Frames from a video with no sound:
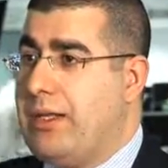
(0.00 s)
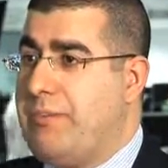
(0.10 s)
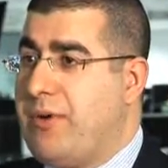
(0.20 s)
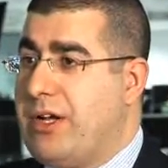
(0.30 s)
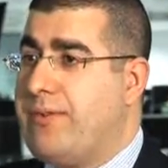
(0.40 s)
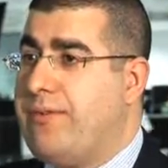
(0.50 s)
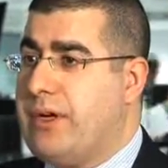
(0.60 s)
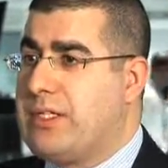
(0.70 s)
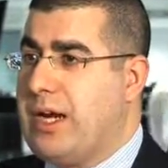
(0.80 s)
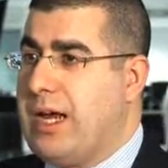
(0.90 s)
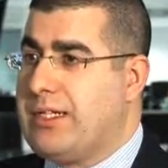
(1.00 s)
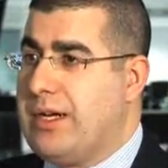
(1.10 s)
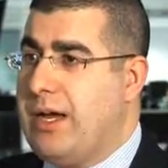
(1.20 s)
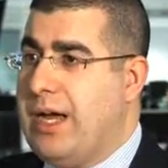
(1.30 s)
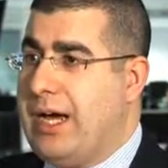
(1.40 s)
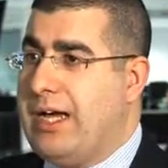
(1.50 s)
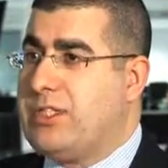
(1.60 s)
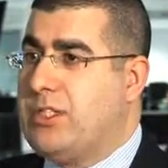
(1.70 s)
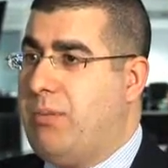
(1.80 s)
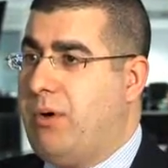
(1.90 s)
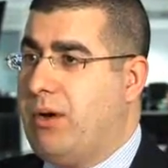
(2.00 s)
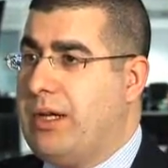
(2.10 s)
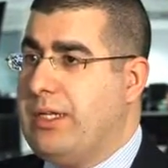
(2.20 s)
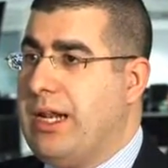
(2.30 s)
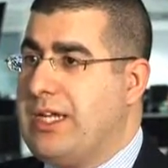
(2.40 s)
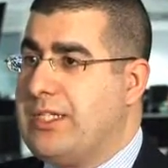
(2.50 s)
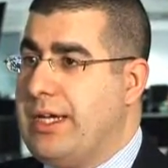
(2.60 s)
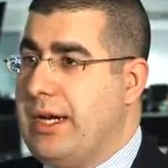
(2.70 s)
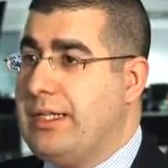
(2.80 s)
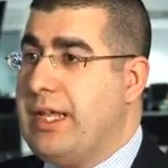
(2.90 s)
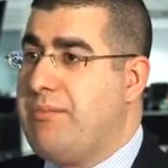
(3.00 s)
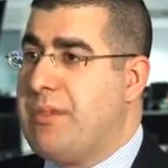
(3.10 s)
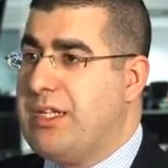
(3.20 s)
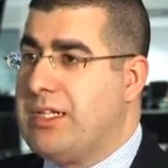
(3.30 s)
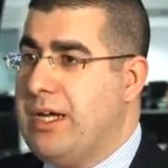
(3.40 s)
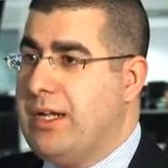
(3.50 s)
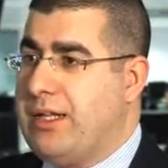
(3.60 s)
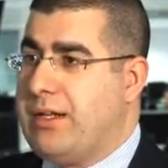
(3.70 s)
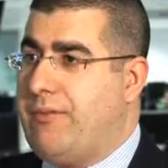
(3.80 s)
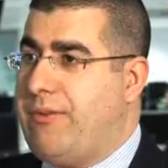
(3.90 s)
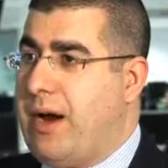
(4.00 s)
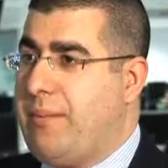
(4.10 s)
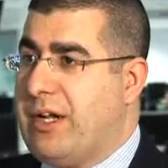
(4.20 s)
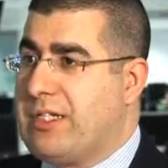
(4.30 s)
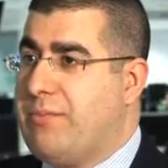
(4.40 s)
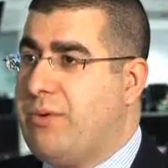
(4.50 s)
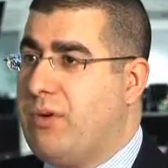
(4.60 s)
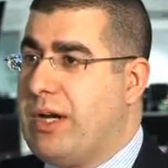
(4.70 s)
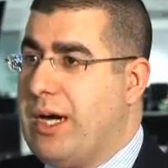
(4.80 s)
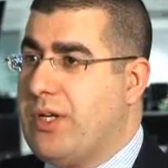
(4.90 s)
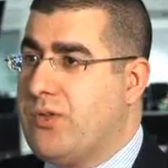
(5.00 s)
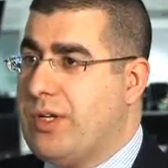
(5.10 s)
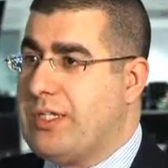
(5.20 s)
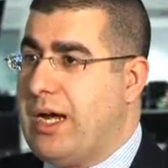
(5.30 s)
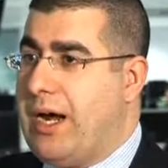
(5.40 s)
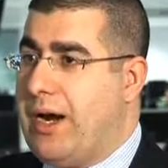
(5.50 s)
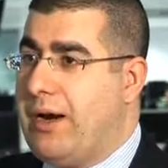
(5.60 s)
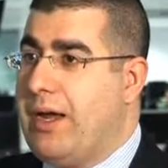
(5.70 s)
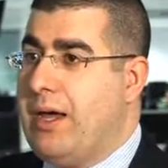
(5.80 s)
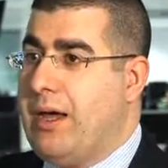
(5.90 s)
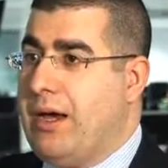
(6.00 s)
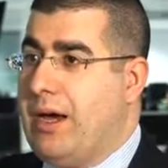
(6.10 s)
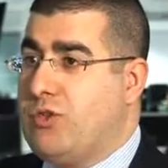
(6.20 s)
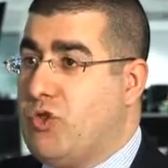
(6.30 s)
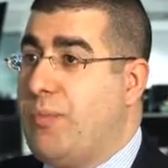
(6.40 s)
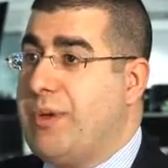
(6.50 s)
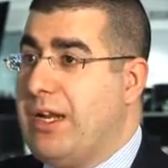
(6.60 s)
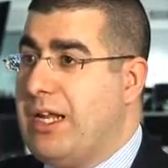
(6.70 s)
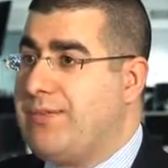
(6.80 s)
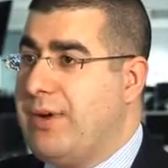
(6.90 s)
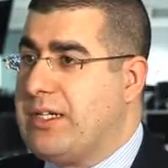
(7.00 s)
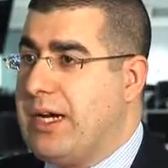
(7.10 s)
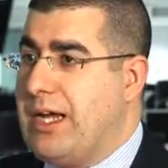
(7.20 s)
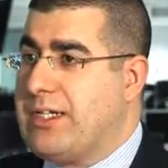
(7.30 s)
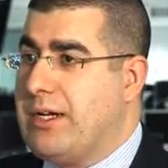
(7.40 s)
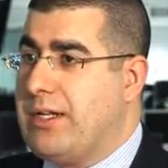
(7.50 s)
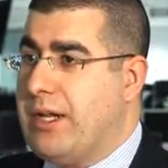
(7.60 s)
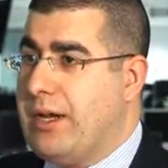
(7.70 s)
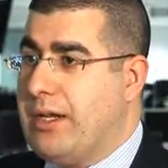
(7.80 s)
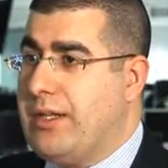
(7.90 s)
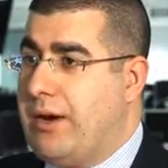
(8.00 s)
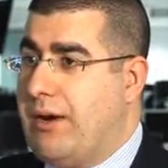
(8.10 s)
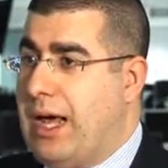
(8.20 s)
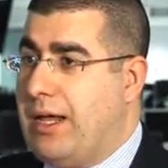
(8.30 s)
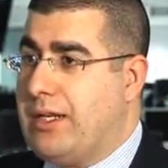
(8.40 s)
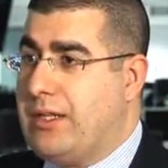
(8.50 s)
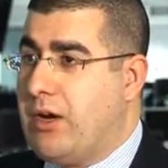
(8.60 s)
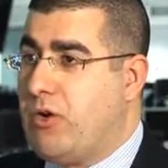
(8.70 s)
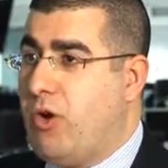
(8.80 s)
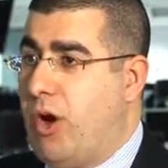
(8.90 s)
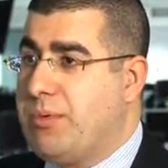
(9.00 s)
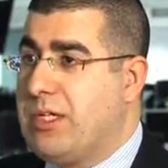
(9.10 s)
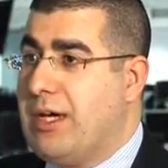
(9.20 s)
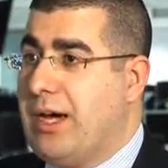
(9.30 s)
The price of fertilizer has doubled in the last year, and that means that farmers in poor countries are dropping less fertilizer in their land, in their crops.